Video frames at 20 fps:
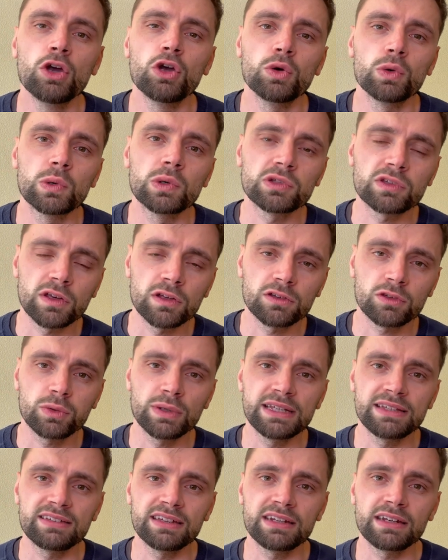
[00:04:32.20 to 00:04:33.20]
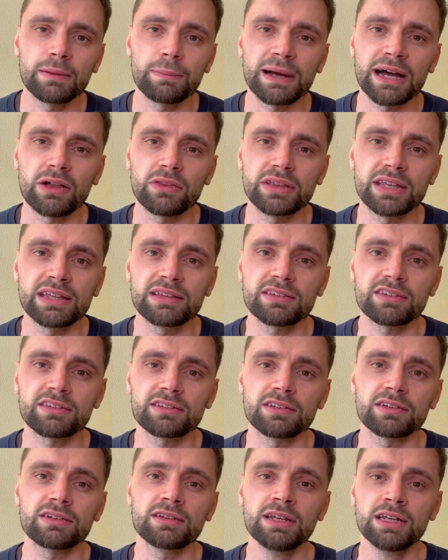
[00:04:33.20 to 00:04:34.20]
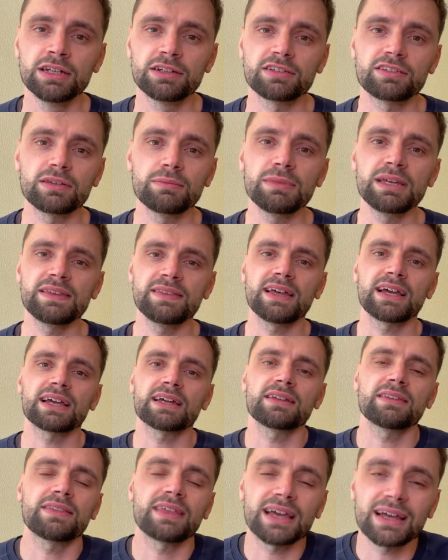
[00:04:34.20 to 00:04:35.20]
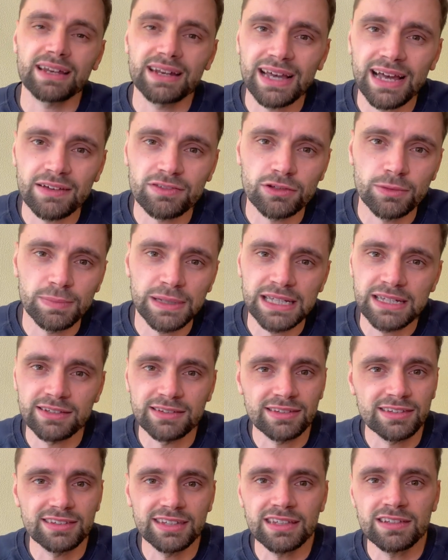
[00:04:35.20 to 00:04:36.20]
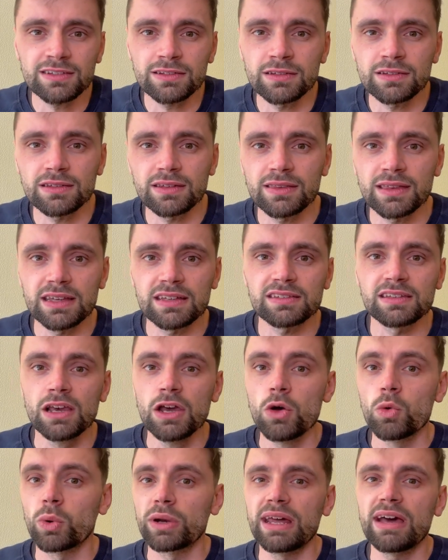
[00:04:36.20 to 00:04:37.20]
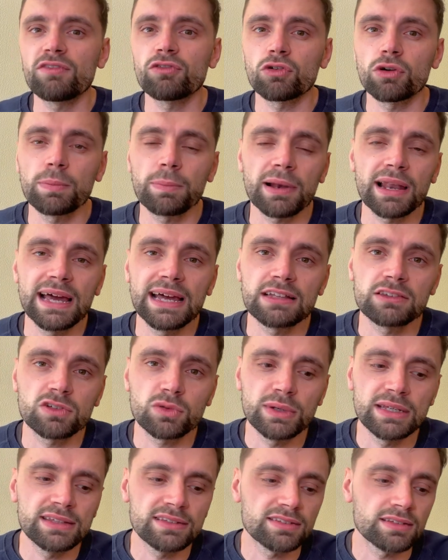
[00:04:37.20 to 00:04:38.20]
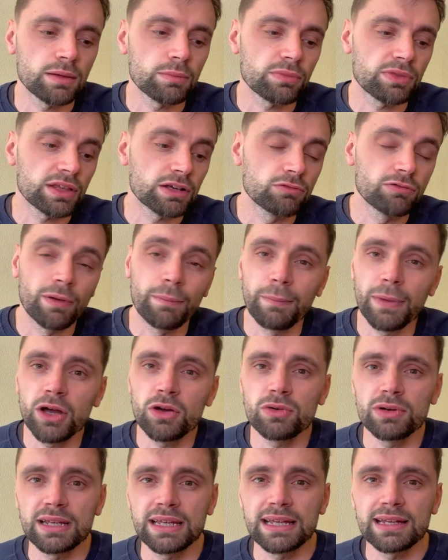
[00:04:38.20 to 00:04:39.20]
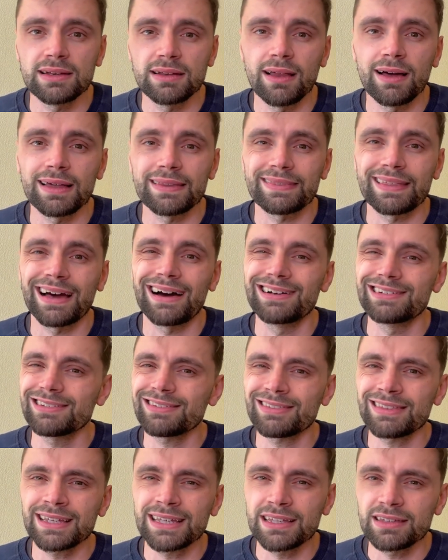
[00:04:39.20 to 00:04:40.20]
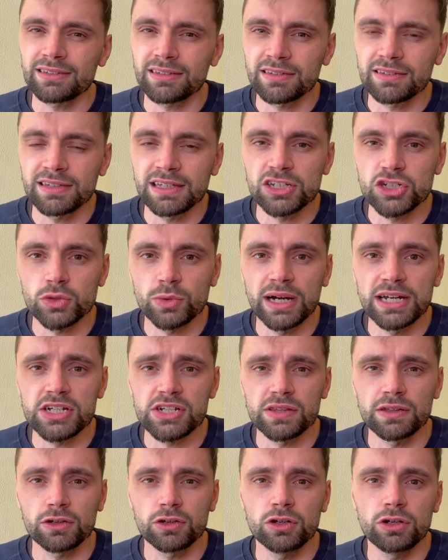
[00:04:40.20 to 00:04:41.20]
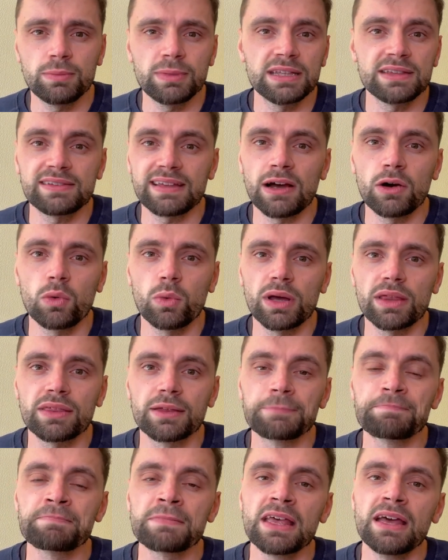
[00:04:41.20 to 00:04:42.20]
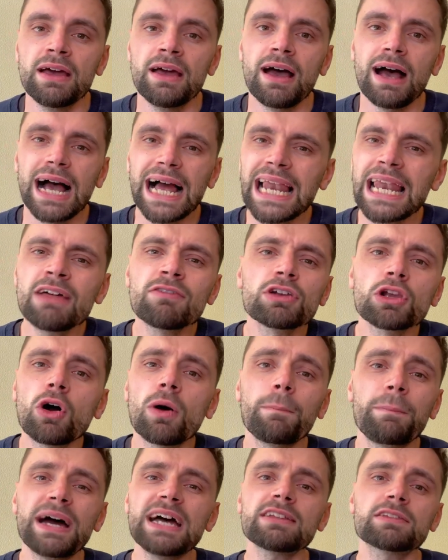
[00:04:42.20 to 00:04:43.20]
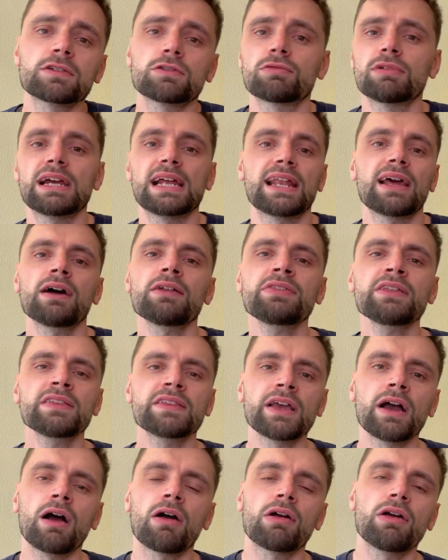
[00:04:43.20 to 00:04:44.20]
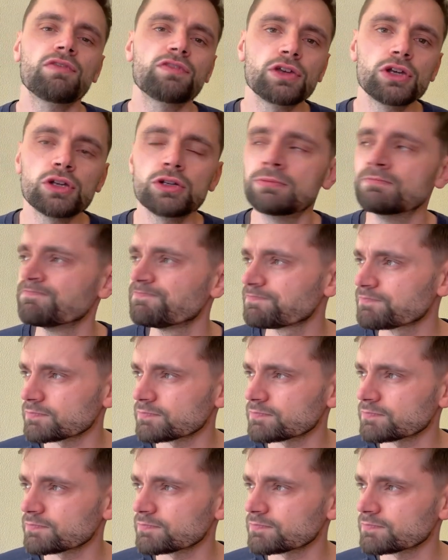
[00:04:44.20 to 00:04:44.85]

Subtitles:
who also tweeted about the incident? Does it mean that they're going to have to be consistent to this whenever a player tweets something remotely like that? I just think it's a situation that could have been dealt with a hell of a lot better, really. I think the RFU,